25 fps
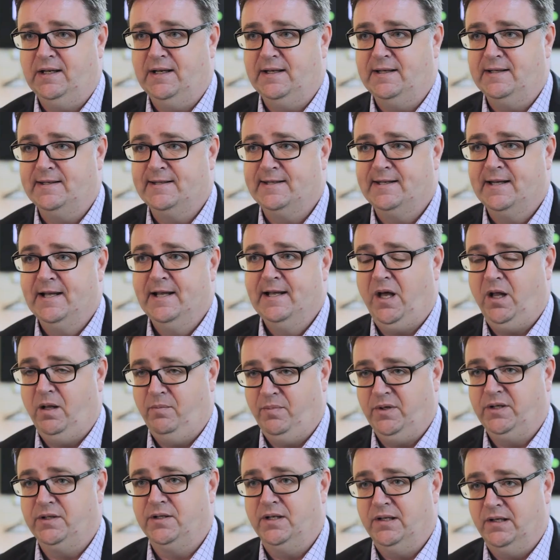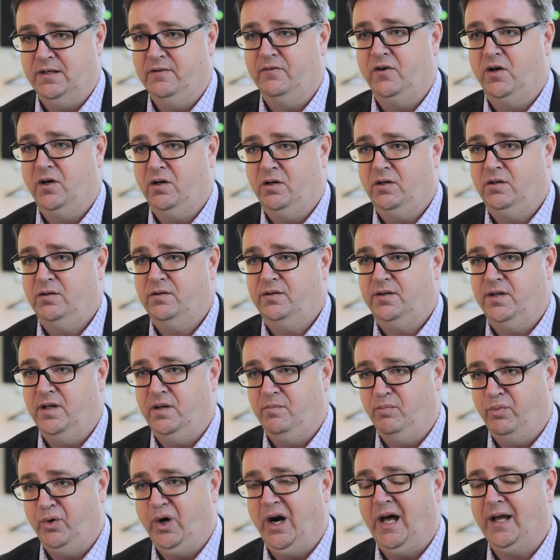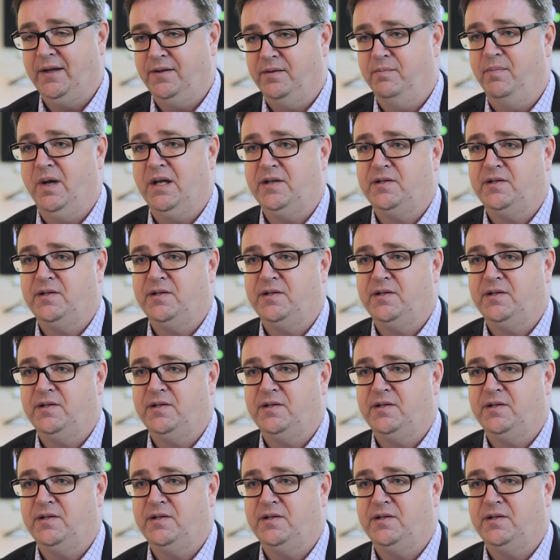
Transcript: it is helping deliver the brand